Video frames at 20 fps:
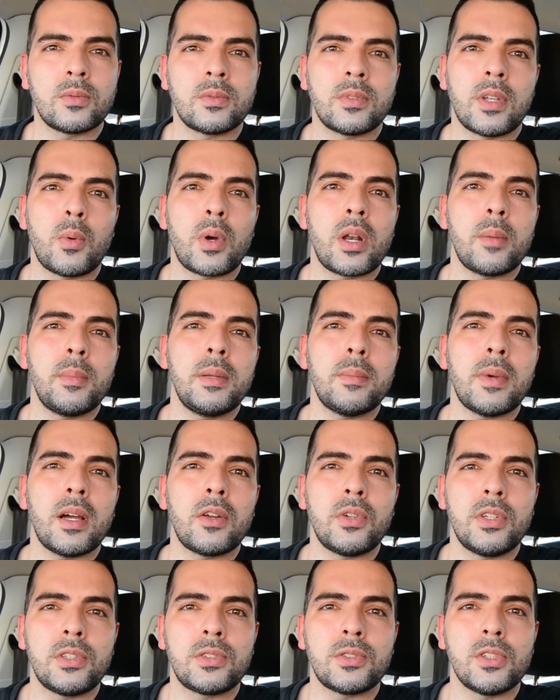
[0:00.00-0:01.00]
Now, what I mean by
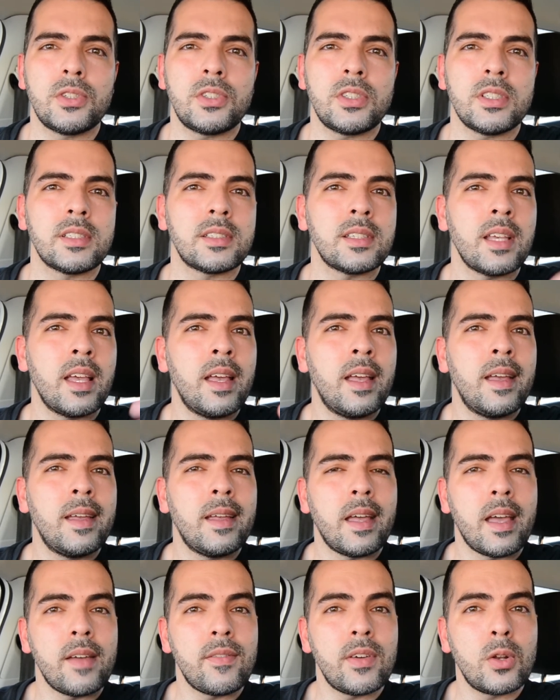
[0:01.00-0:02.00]
research is
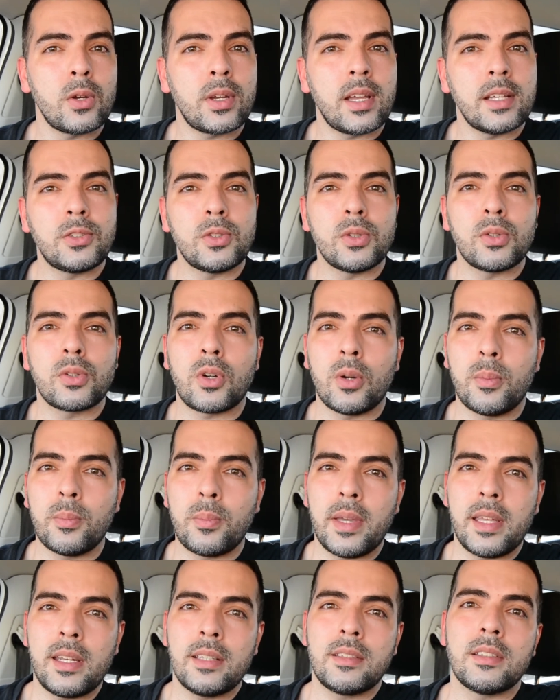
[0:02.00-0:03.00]
have a look at your
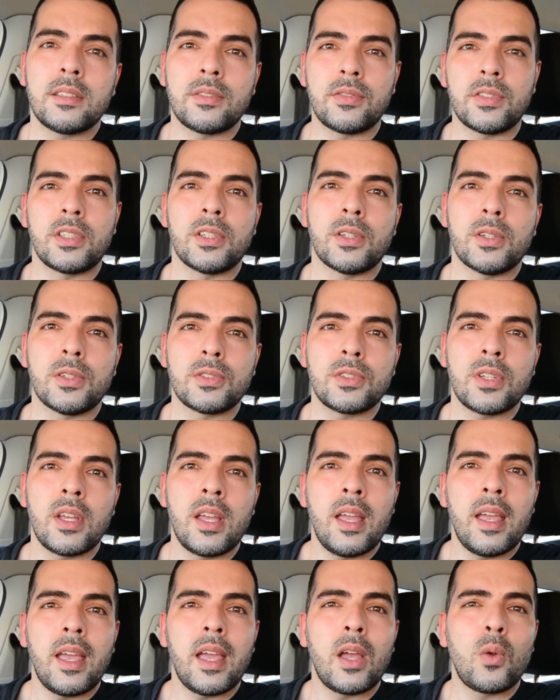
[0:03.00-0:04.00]
competitors' videos
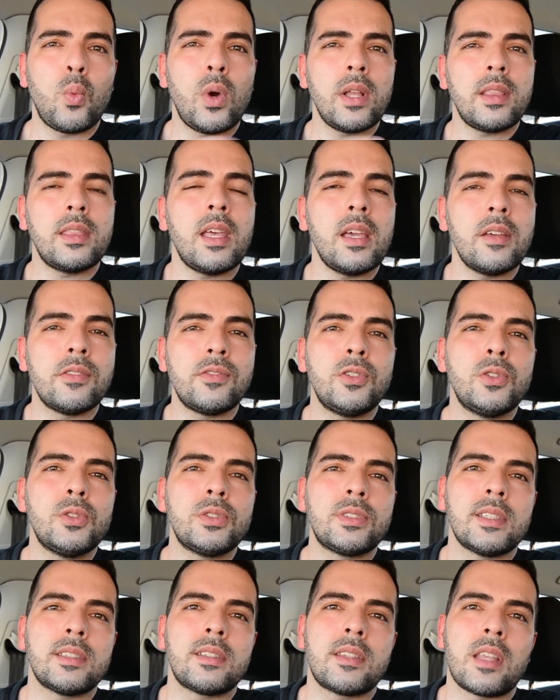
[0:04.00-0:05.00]
and what they've
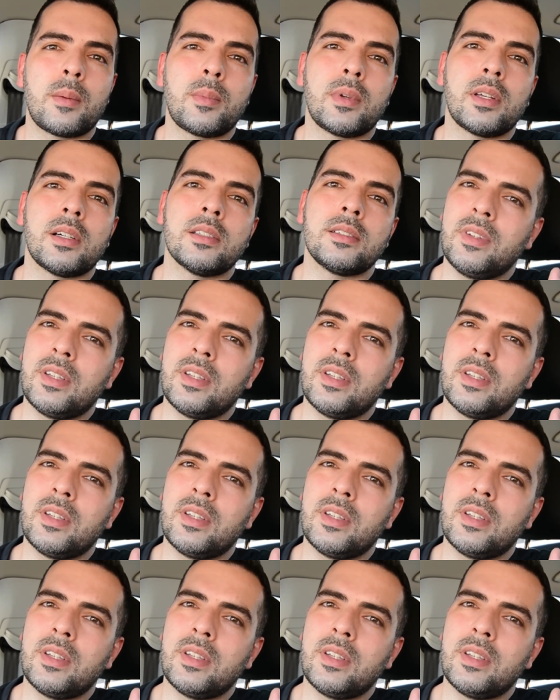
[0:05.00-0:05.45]
used as thumbnails,